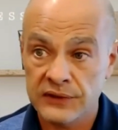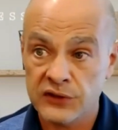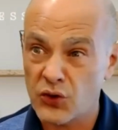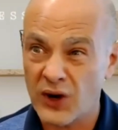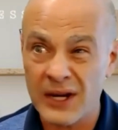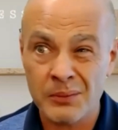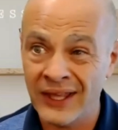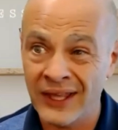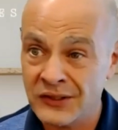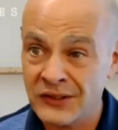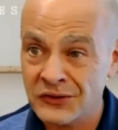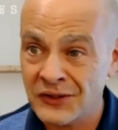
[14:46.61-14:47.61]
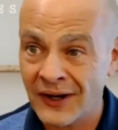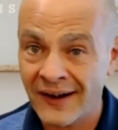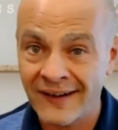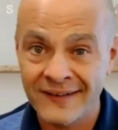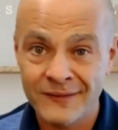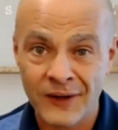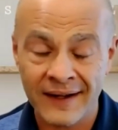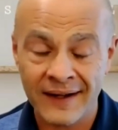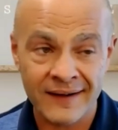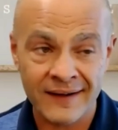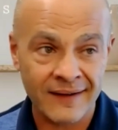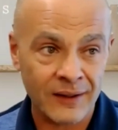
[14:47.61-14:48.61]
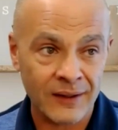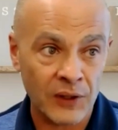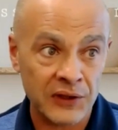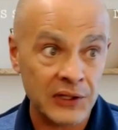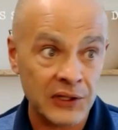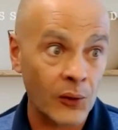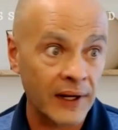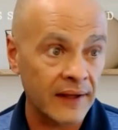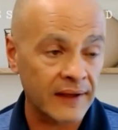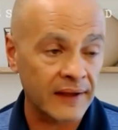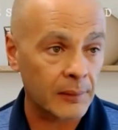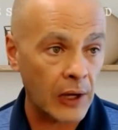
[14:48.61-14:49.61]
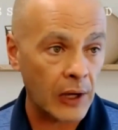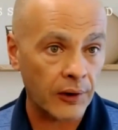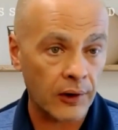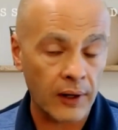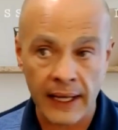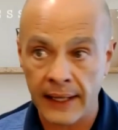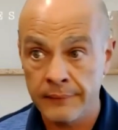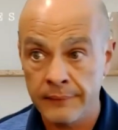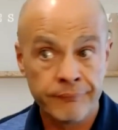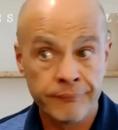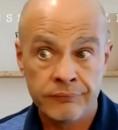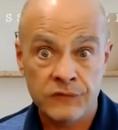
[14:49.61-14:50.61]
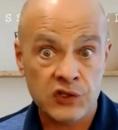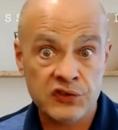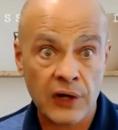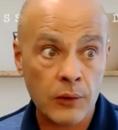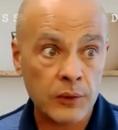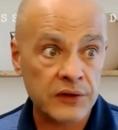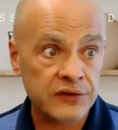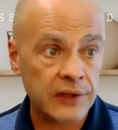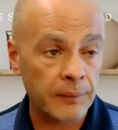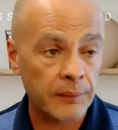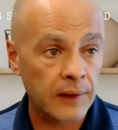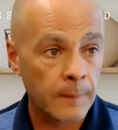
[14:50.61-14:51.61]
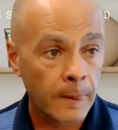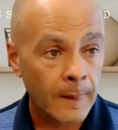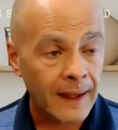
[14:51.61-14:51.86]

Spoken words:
It's a great place to start, right? And whether you know anything about it or not, just start with something.